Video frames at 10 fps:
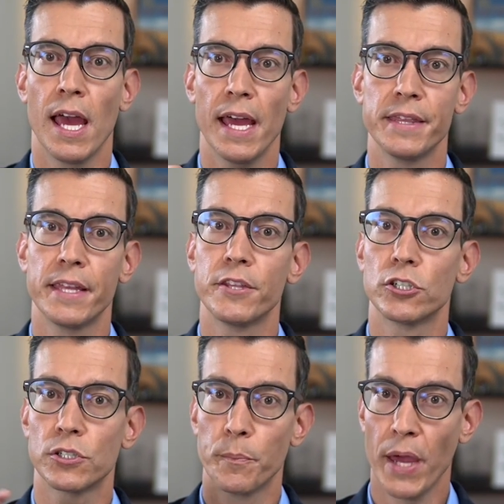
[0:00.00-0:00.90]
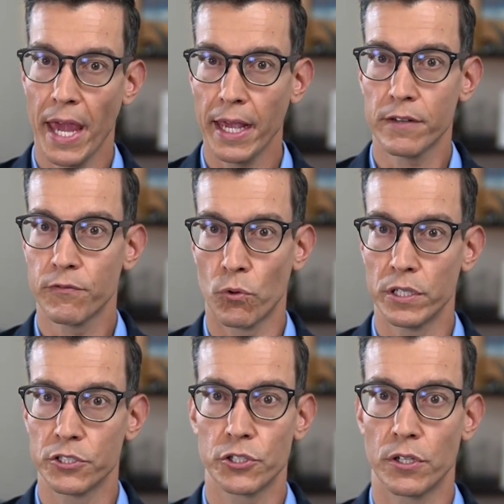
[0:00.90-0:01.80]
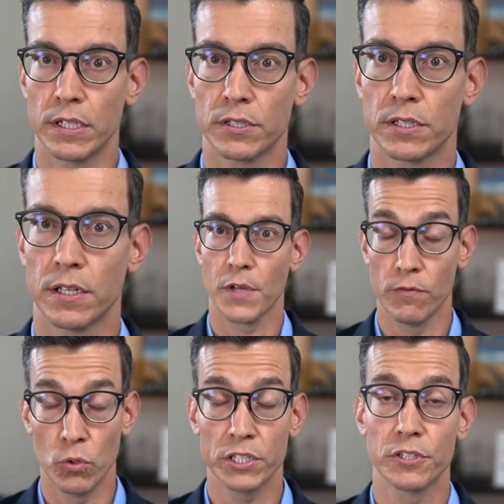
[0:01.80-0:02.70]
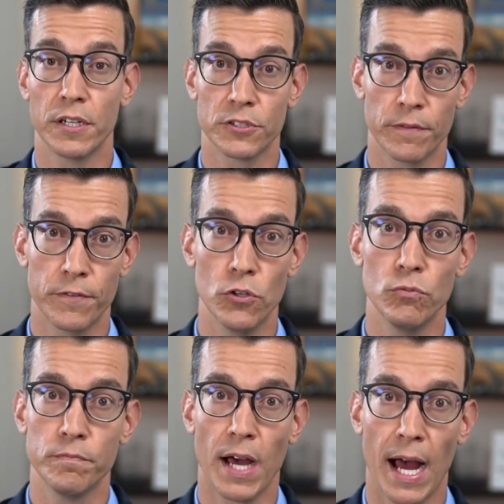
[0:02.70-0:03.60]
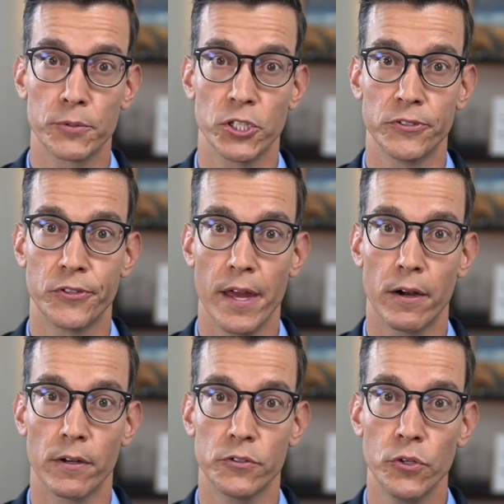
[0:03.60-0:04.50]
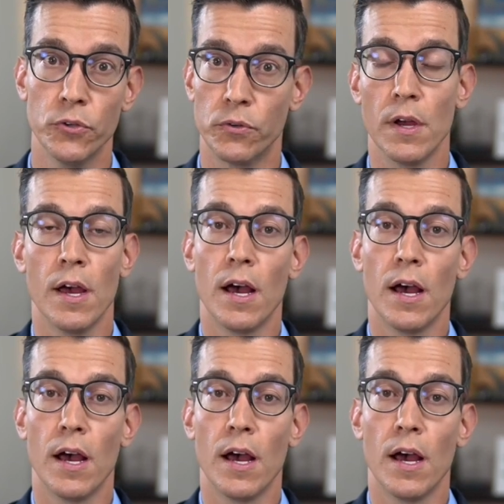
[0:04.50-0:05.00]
And then there's paying for insurance, of which there's a few options there too.